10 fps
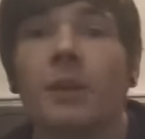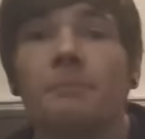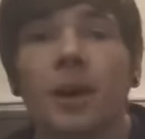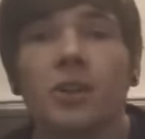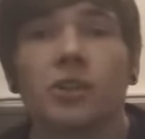
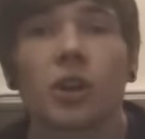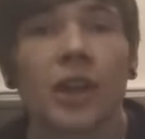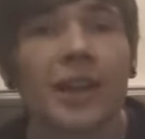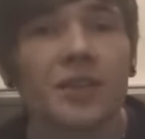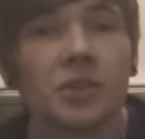Mind
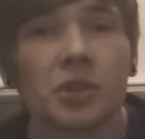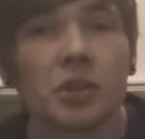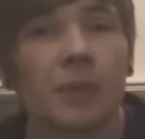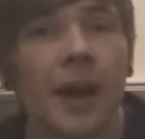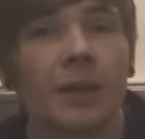Shock isn't
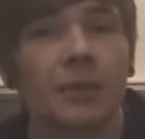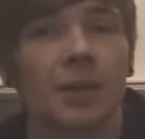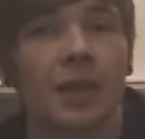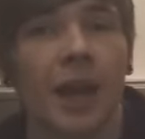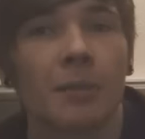too bad of
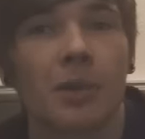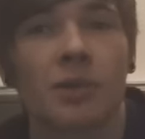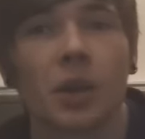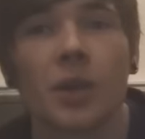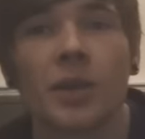an attack
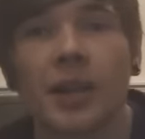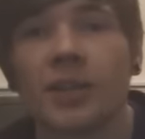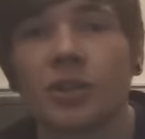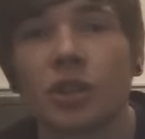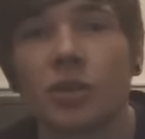because it only
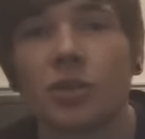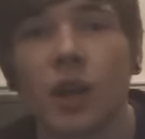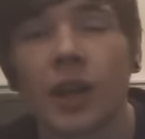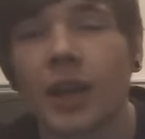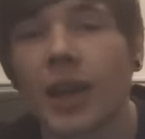takes 2
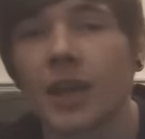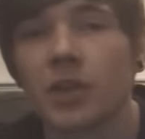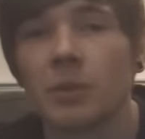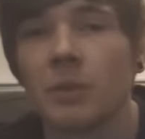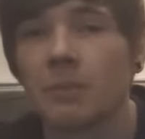psychic
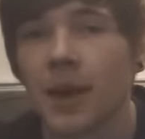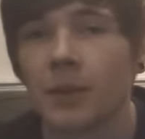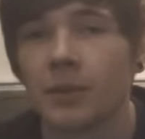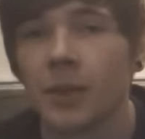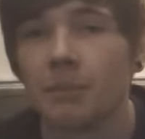energy when
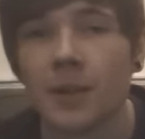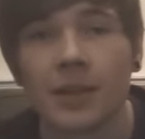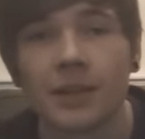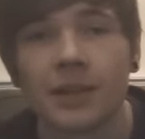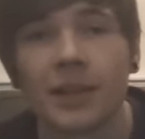paired with the
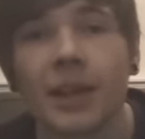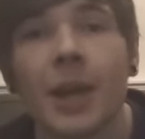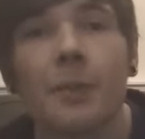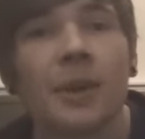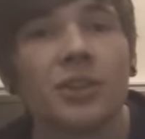ability,
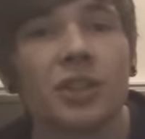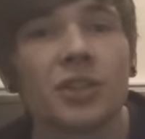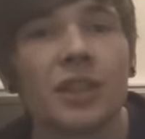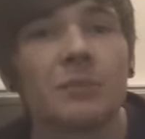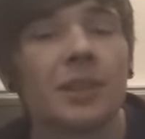but it
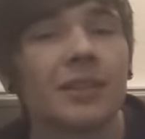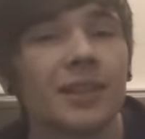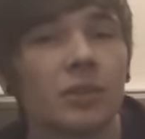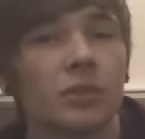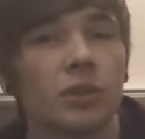just seems a
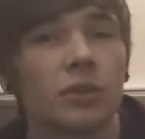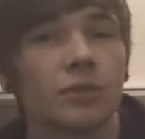little too